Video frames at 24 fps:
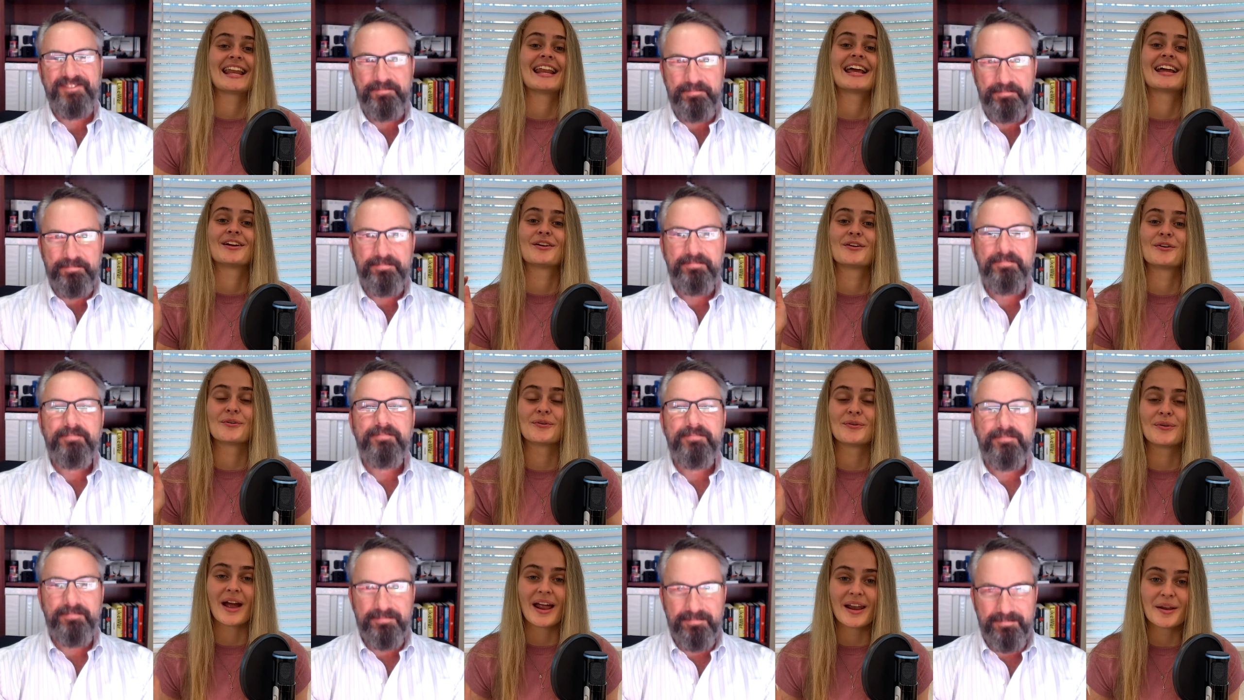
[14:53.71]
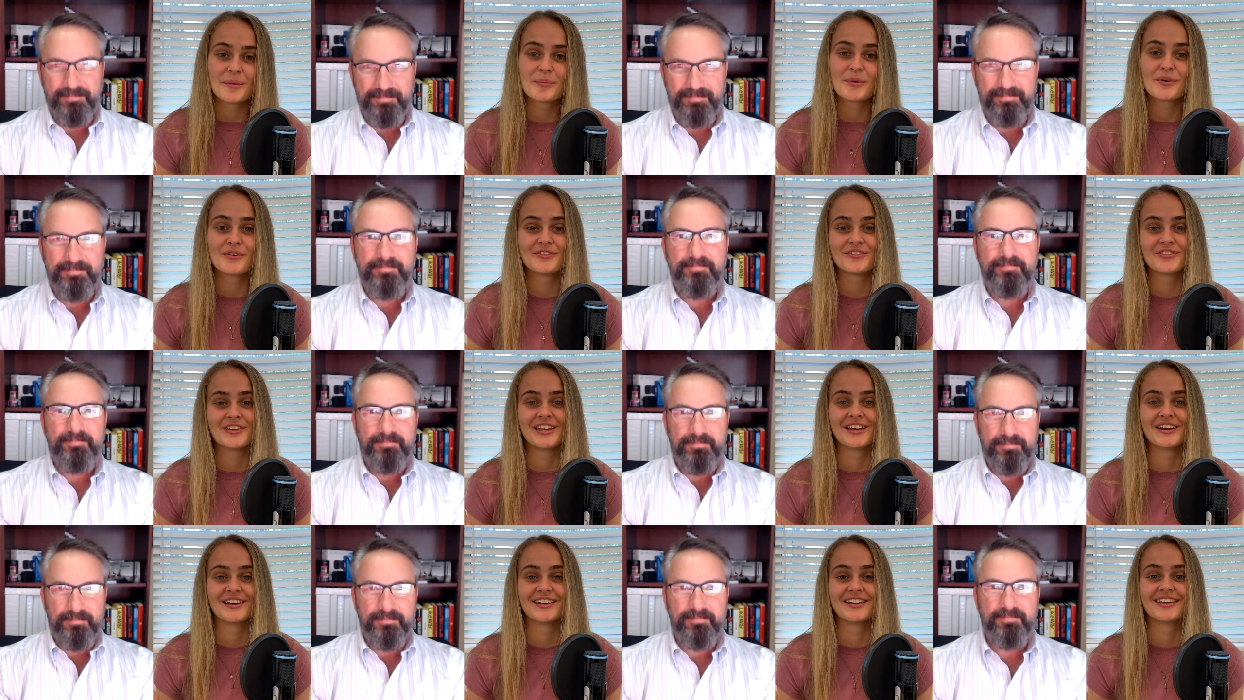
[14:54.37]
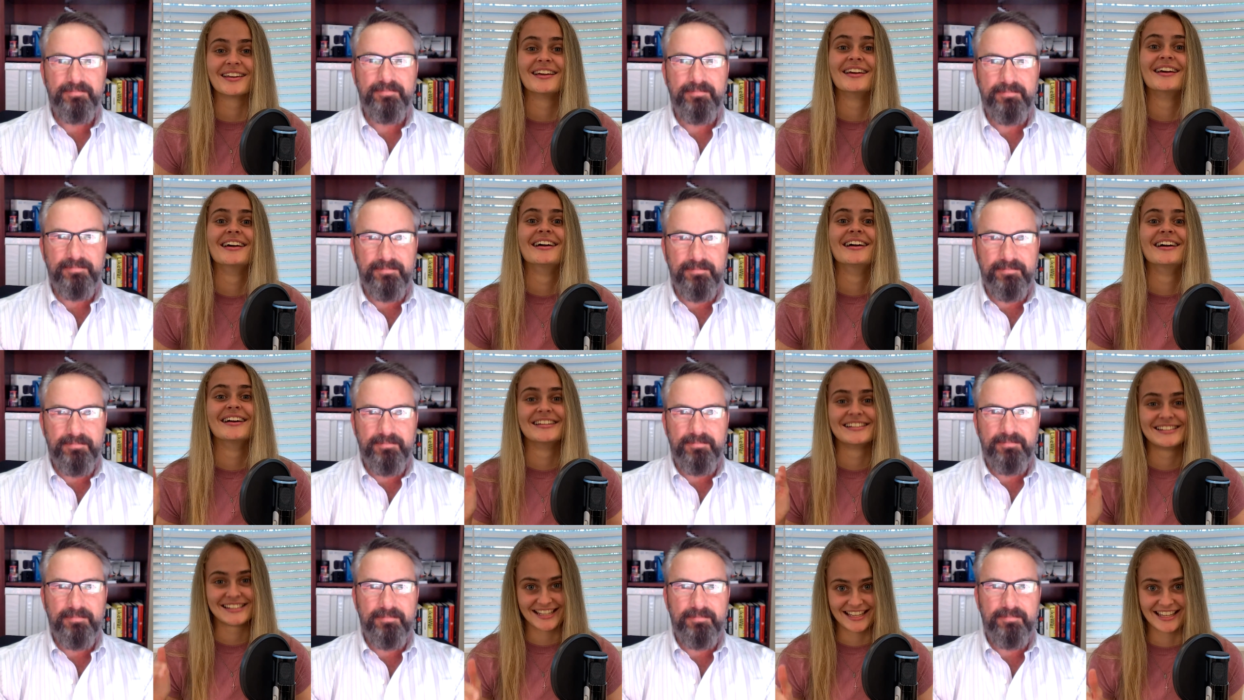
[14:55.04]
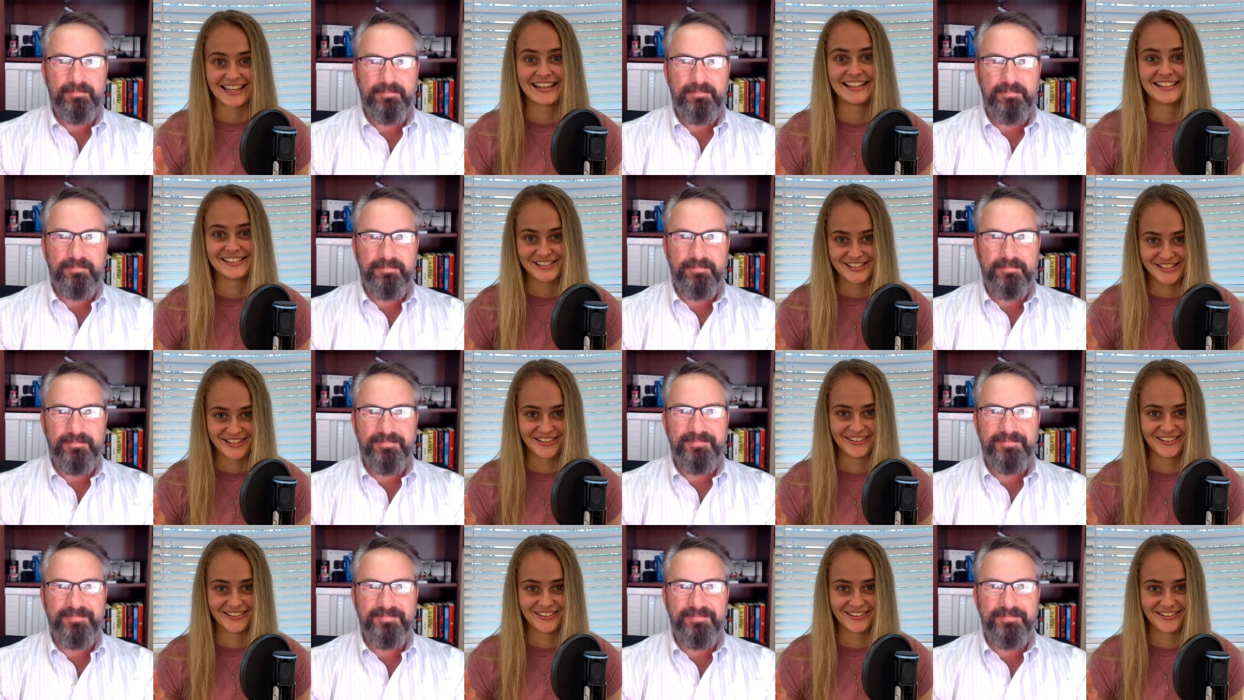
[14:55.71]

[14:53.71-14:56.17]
Speaker 1: incredible field to get into.